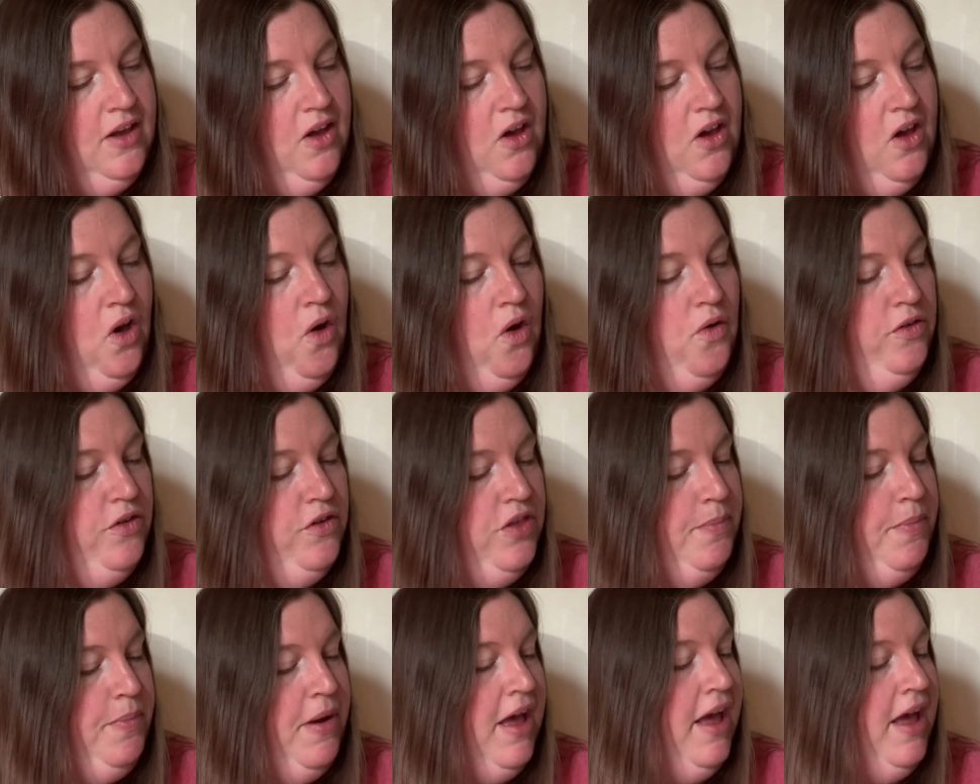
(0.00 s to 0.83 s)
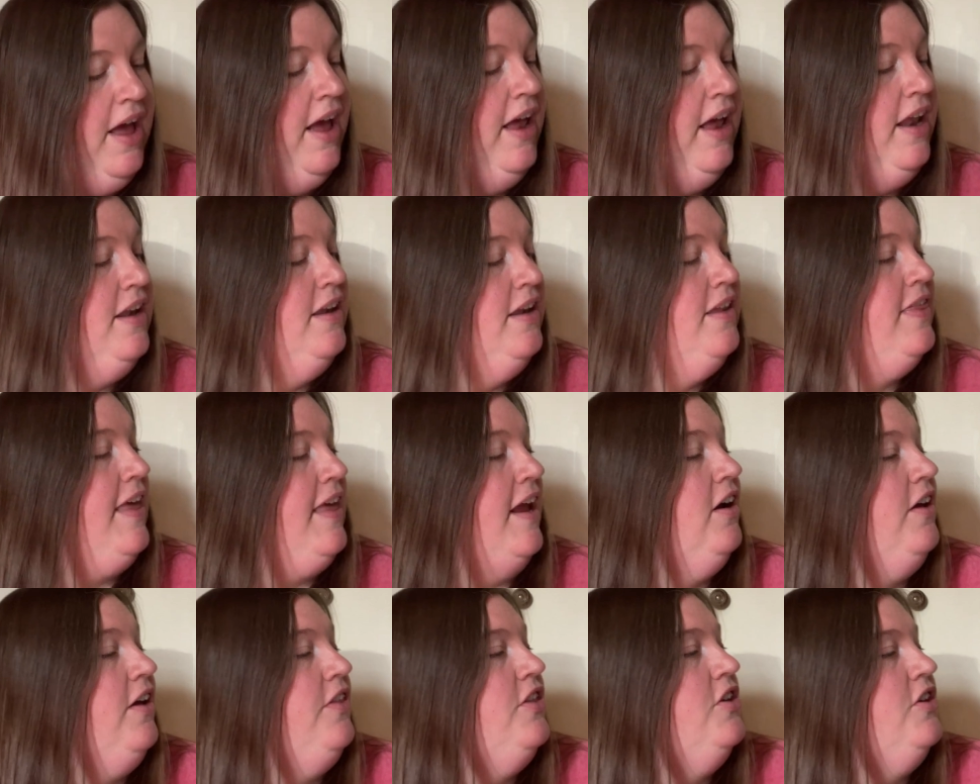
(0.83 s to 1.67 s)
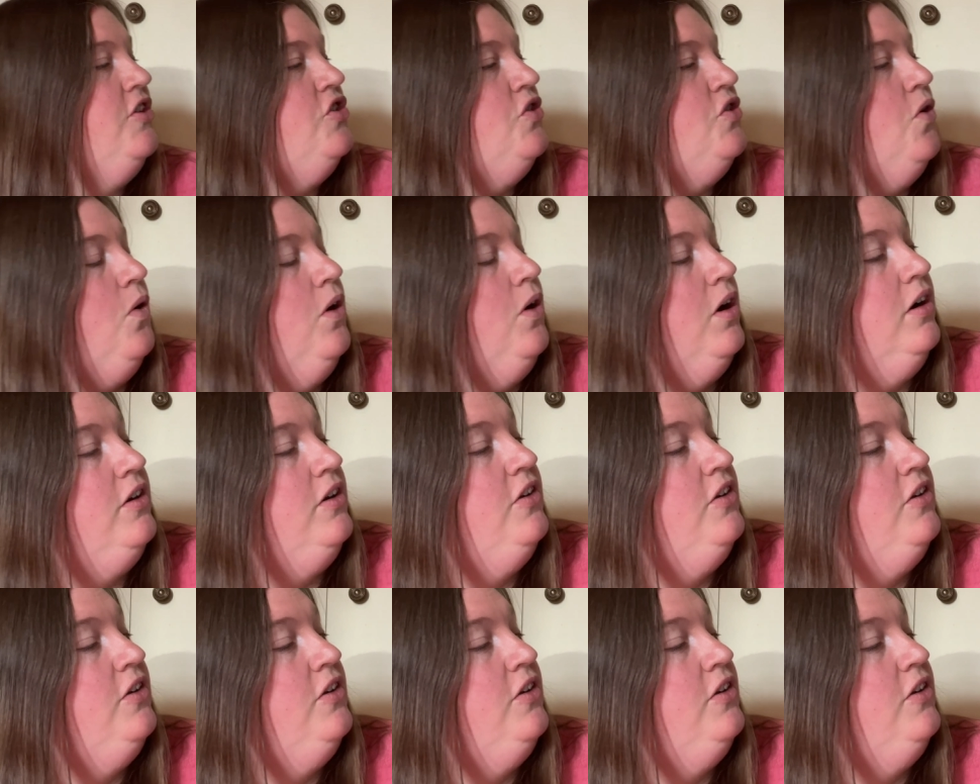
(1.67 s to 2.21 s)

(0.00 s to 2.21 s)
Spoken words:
Over the pond, there at the shore,